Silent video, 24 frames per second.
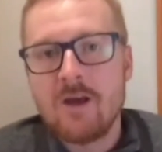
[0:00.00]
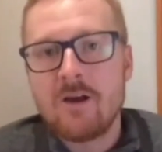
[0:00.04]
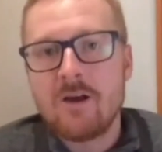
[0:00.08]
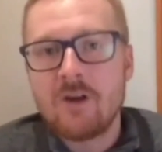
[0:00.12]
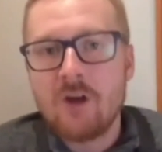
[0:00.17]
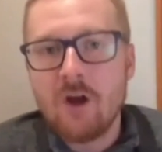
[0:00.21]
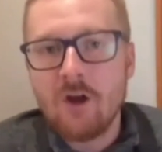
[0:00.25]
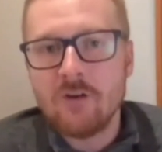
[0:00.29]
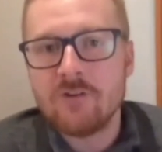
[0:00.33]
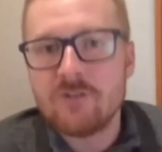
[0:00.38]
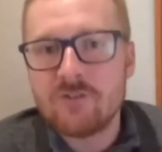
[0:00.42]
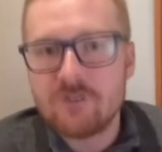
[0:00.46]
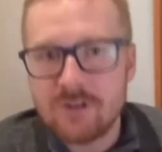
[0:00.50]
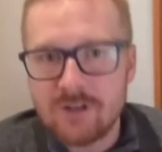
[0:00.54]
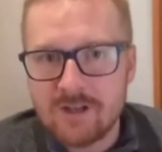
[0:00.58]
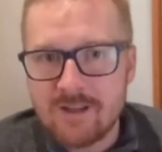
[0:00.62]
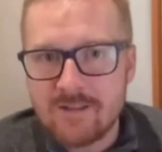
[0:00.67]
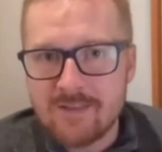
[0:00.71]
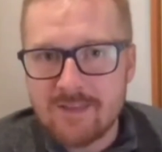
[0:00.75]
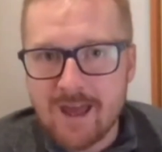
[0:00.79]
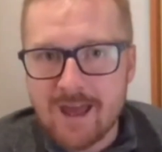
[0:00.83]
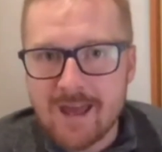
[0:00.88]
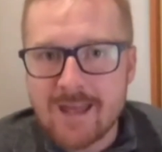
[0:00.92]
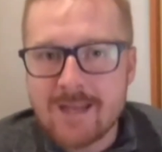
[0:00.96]
constantly
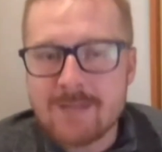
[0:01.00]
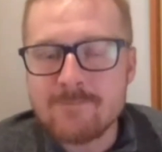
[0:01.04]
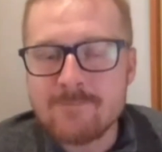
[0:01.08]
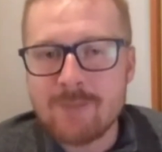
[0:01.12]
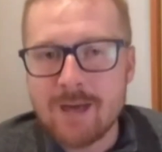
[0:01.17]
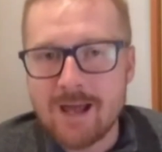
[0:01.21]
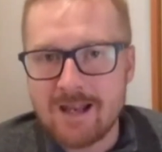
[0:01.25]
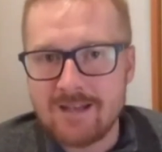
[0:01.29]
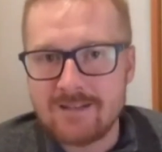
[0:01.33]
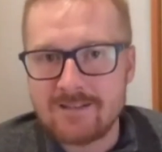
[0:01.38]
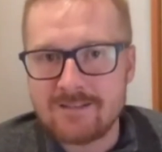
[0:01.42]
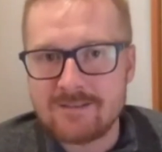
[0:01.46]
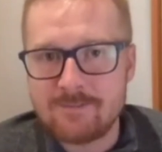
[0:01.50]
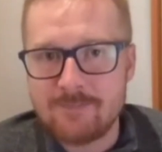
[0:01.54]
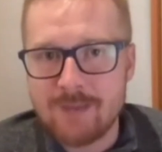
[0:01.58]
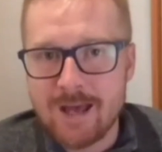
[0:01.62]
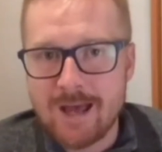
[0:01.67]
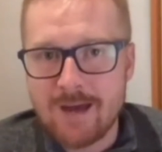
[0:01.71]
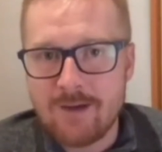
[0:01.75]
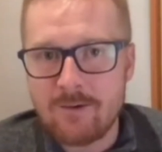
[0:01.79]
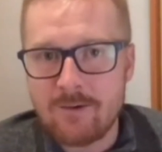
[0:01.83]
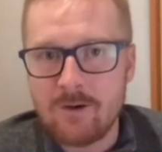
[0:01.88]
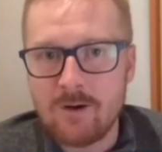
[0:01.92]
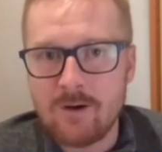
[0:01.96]
that imbalance of
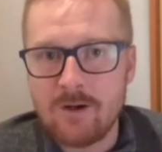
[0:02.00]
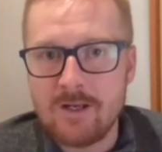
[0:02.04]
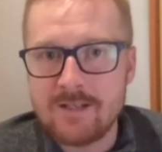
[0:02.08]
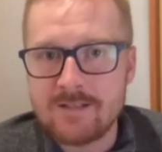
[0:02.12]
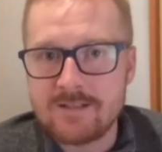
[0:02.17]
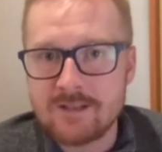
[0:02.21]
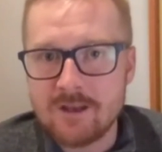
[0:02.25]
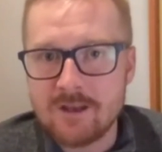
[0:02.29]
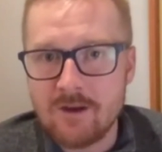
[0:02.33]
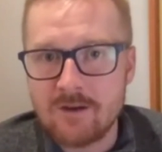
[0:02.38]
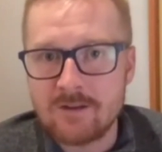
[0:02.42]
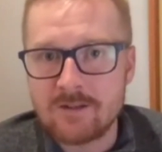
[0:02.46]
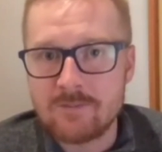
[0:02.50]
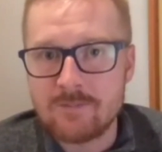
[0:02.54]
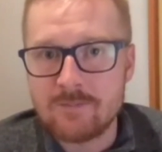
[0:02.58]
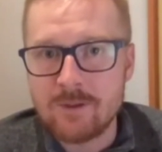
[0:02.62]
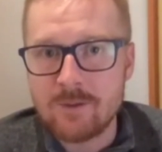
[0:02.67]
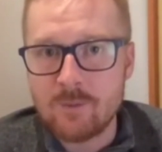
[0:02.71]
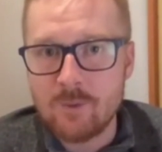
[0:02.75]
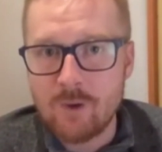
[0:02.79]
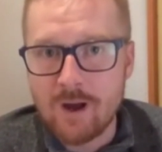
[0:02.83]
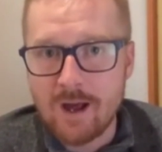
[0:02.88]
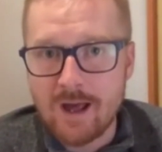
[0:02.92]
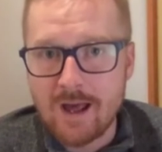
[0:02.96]
power is going to be
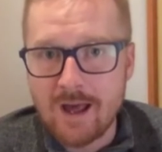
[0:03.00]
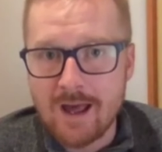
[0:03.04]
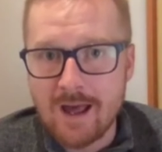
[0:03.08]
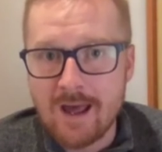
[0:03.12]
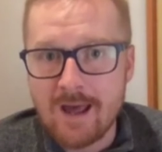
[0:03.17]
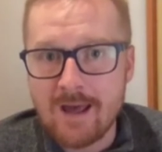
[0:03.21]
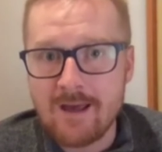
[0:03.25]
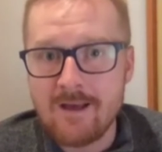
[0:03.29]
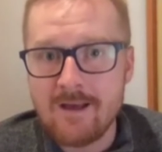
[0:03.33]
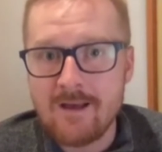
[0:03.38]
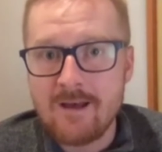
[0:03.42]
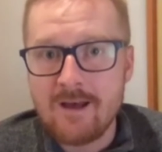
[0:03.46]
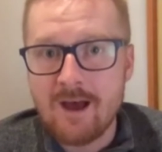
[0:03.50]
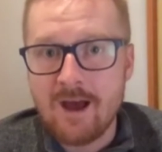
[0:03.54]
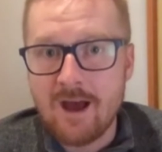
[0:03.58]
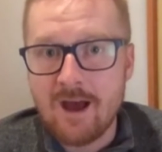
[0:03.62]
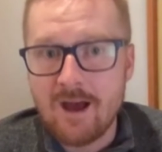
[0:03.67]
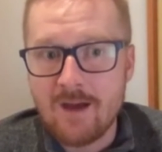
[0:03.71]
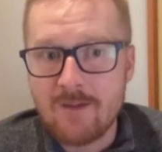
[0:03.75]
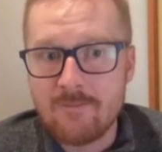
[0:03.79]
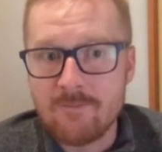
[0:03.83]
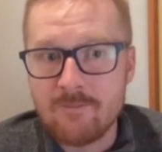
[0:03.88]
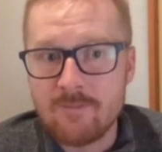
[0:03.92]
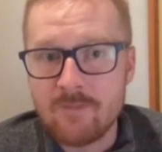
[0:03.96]
where
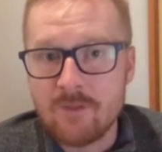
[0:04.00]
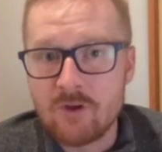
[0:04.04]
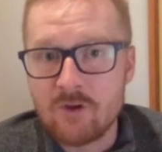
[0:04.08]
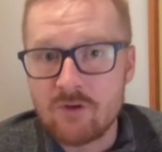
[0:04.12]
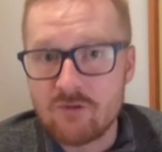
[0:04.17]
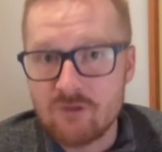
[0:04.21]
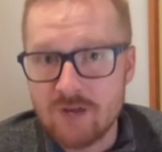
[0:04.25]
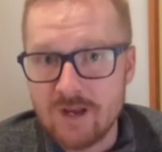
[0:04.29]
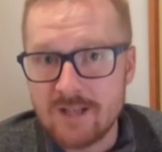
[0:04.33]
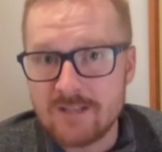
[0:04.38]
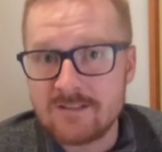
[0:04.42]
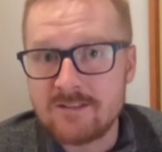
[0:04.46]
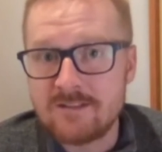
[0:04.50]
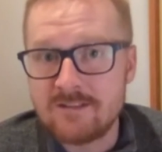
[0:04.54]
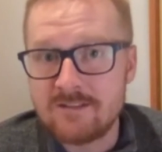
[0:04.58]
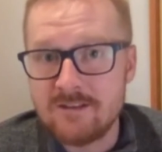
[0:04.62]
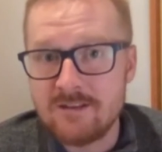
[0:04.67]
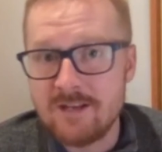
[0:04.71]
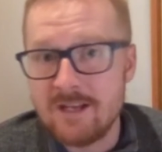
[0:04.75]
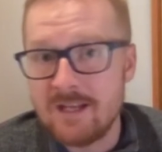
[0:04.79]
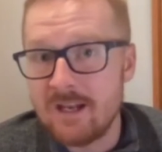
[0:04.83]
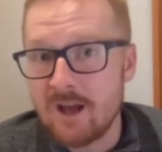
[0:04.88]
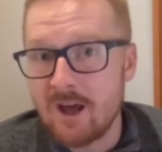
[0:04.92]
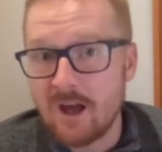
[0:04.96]
the grit
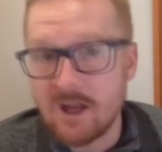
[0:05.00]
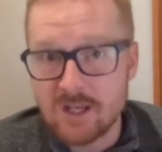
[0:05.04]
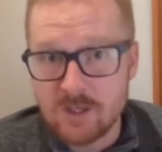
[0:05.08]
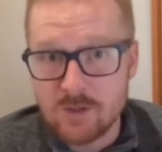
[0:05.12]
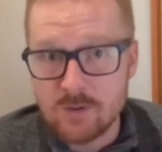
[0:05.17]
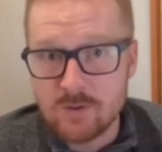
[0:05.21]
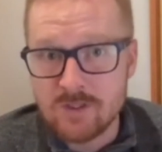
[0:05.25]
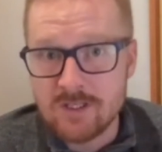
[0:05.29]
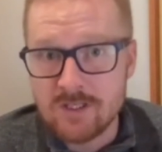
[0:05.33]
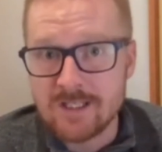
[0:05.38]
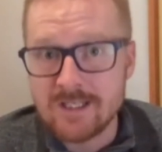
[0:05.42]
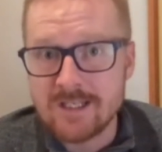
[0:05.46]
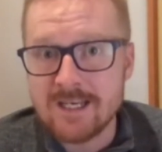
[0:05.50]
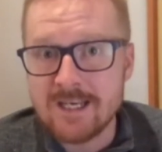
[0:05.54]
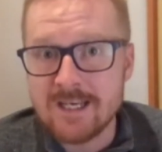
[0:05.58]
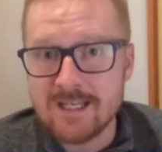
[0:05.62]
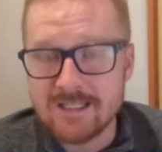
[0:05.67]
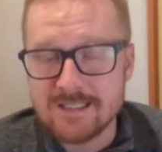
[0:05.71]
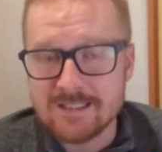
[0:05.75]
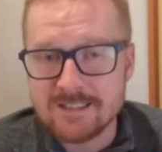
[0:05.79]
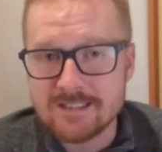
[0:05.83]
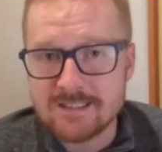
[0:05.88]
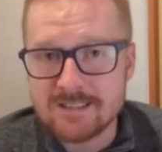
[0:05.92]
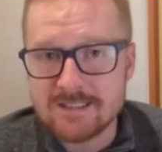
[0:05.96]
in our union
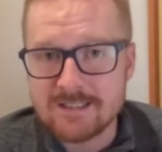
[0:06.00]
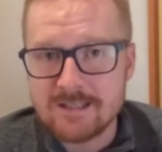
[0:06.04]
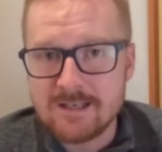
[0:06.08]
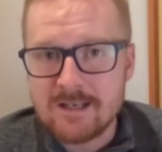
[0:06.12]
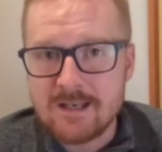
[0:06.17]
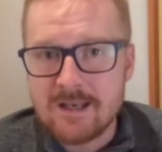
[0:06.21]
is.